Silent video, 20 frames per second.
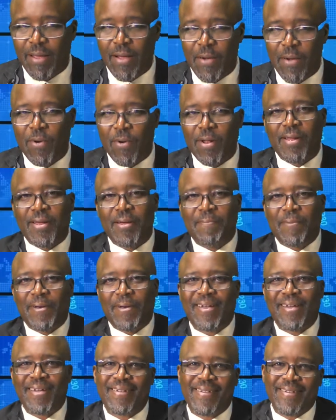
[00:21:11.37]
Welcome
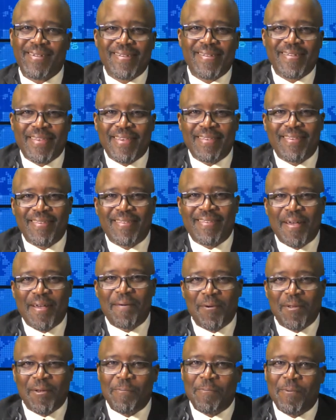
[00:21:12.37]
back. This is
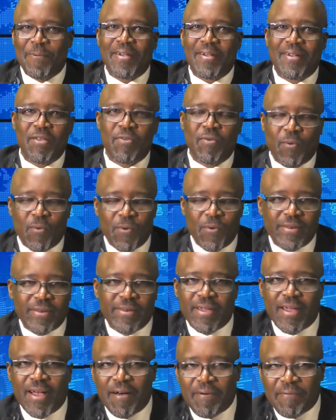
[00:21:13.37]
Samuel Omwenga. You're
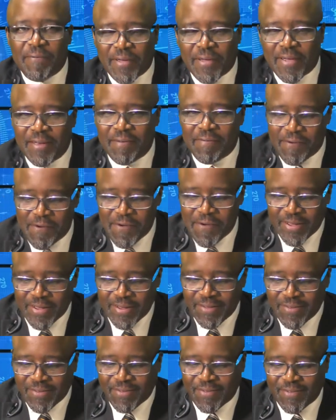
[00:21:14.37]
watching Africa in
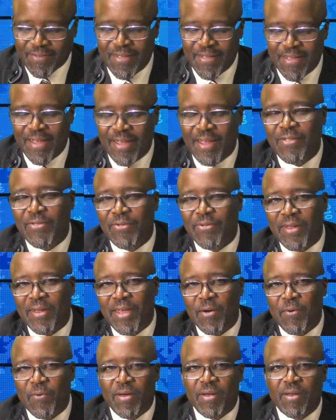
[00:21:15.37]
Focus.
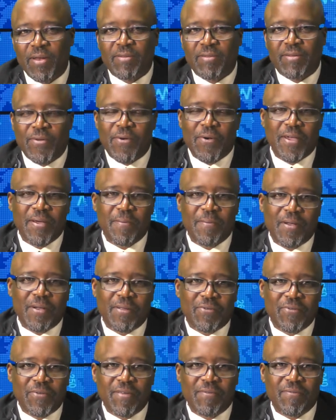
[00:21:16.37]
Today we're talking
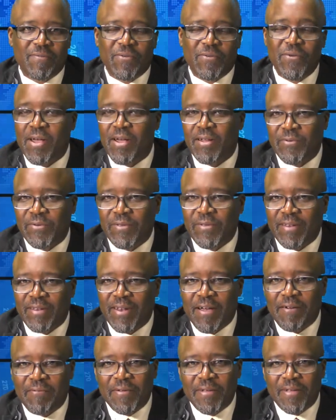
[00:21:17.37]
about two countries in
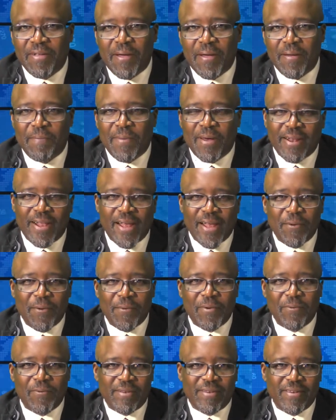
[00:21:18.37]
Africa.
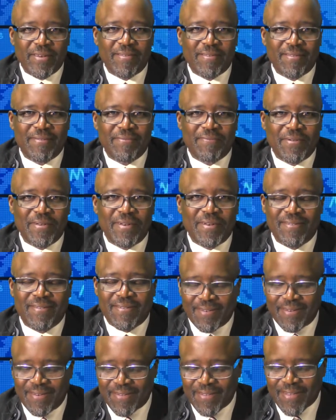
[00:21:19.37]
Malawi, we just
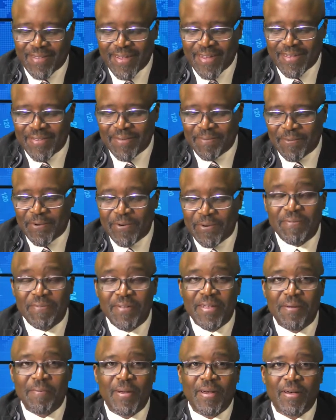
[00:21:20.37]
finished discussing
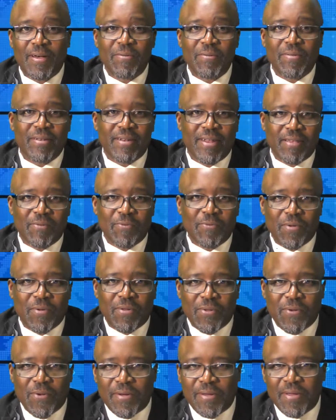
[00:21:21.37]
briefly about. Next we're
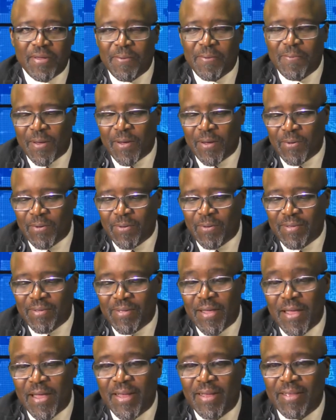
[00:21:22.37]
talking about
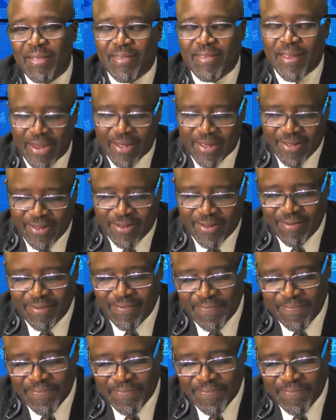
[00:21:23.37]
Senegal.